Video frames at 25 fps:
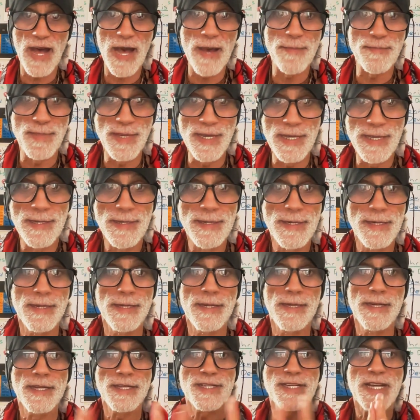happy.
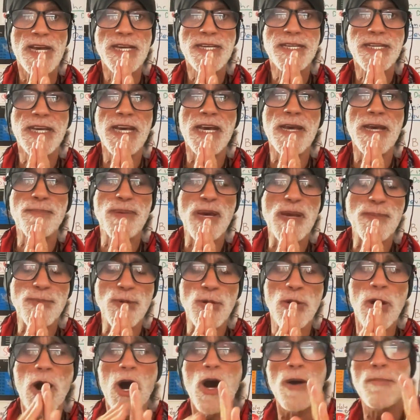Take care,
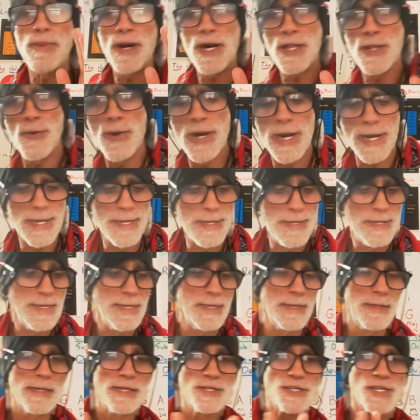people. Oh, by the way,
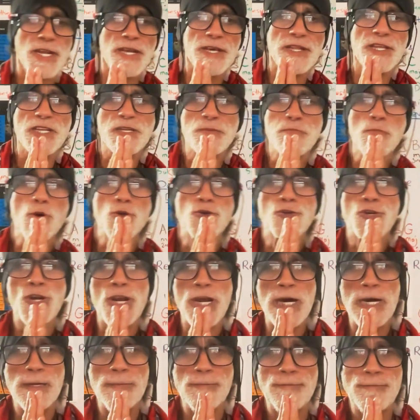see this
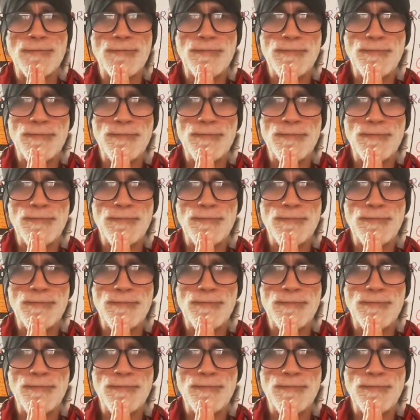mudra?